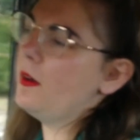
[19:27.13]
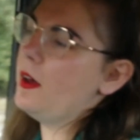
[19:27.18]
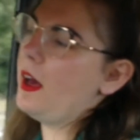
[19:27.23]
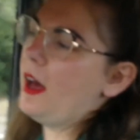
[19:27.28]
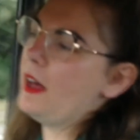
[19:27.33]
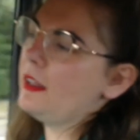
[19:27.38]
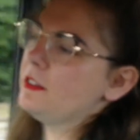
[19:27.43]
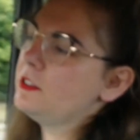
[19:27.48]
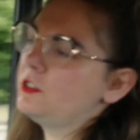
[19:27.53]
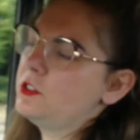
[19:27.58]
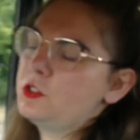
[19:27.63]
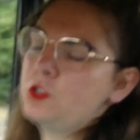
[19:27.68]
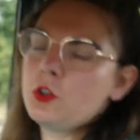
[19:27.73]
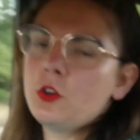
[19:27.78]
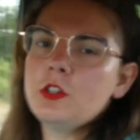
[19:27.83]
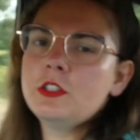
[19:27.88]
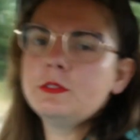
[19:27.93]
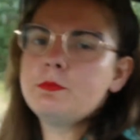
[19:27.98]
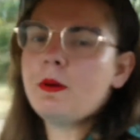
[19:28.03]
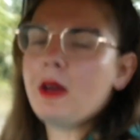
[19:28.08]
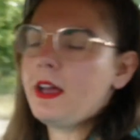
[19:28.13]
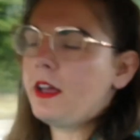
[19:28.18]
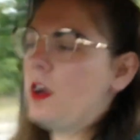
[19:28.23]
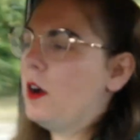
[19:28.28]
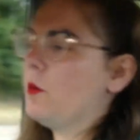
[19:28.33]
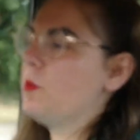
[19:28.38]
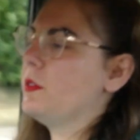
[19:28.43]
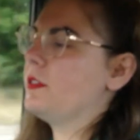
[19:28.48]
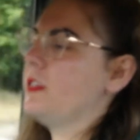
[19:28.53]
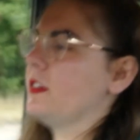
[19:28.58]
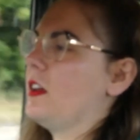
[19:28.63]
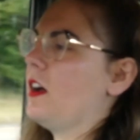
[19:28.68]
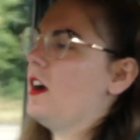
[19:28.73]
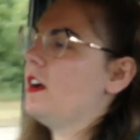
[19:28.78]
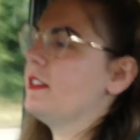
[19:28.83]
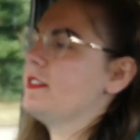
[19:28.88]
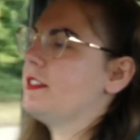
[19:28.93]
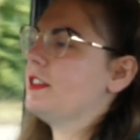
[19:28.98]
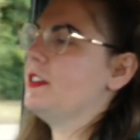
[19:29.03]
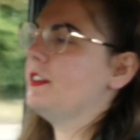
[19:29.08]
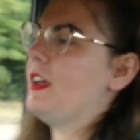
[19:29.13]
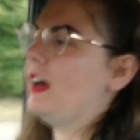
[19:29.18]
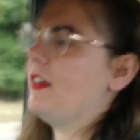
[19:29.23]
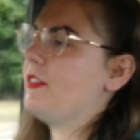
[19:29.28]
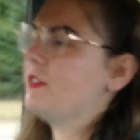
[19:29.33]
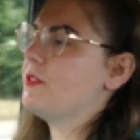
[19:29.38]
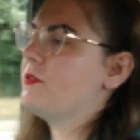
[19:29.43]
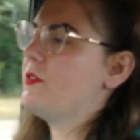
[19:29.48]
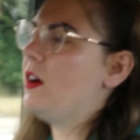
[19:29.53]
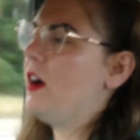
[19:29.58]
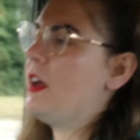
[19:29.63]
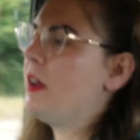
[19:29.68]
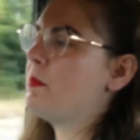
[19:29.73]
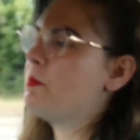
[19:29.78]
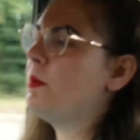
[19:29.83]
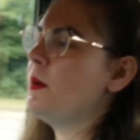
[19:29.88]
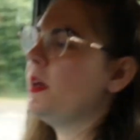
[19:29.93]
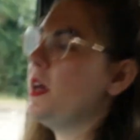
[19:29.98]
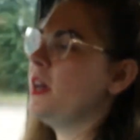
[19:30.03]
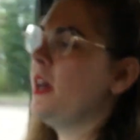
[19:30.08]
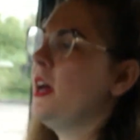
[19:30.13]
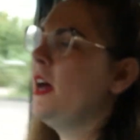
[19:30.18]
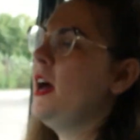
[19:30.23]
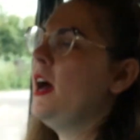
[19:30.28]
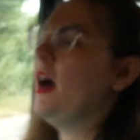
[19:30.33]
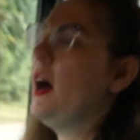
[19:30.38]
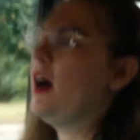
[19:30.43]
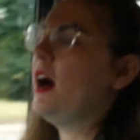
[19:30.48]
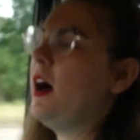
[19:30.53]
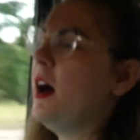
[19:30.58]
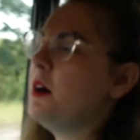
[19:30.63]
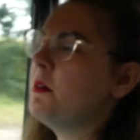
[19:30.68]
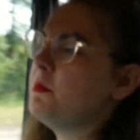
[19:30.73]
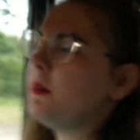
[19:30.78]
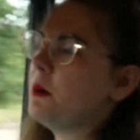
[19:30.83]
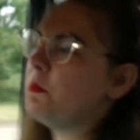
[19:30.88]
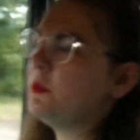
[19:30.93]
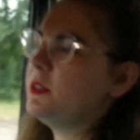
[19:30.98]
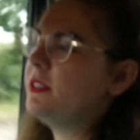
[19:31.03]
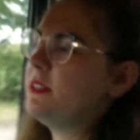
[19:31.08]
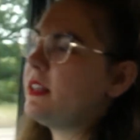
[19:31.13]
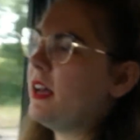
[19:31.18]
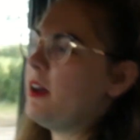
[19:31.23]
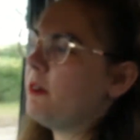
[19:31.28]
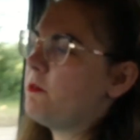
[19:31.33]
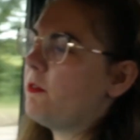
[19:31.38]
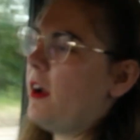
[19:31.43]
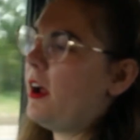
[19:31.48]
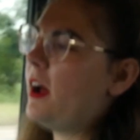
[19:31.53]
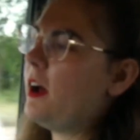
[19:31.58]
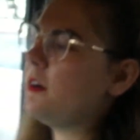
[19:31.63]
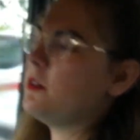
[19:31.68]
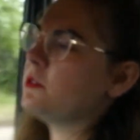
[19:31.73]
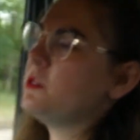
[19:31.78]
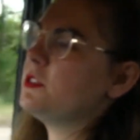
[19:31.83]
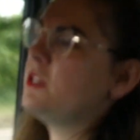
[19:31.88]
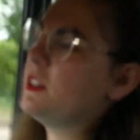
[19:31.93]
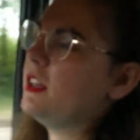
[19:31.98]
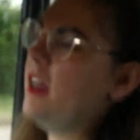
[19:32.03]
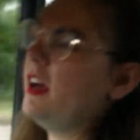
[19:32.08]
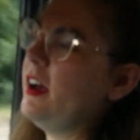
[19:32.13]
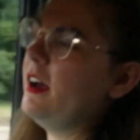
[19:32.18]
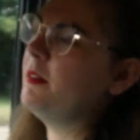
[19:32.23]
and joined back up with the guys that had the fire pit, and we sat round,